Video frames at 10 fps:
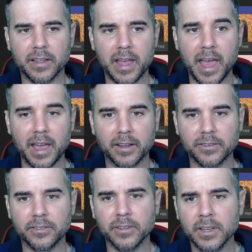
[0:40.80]

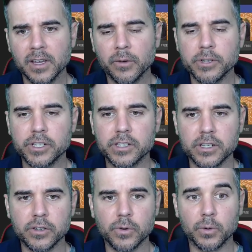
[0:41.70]
X, which is the
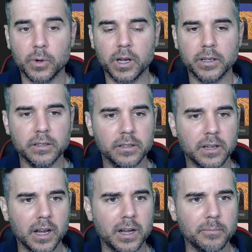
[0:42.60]
newer one.
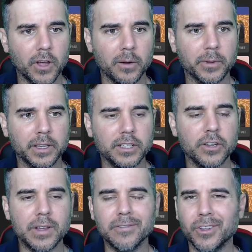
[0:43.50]
Um, not really
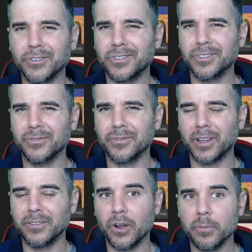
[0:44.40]
new, even though this is
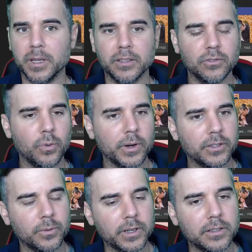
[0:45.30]
Adobe
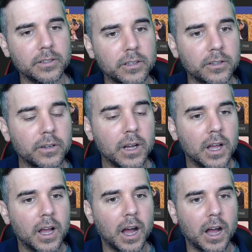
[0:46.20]
2022.
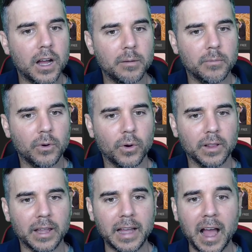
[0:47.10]
Um, or
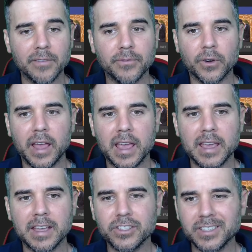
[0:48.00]
like iPhone 8.
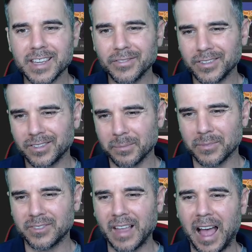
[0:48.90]
It just gives us some
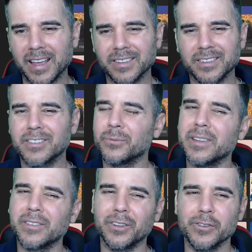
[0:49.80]
sizes and
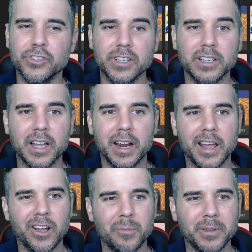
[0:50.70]
resolution to kind of
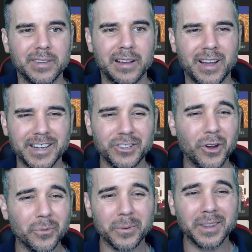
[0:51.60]
help us out. I
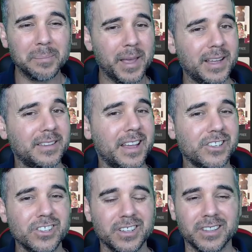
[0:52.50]
don't really pay
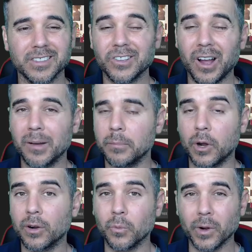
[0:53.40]
attention to this top
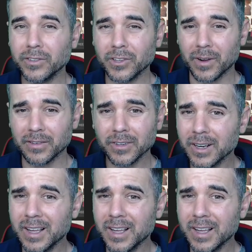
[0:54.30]
bar whatsoever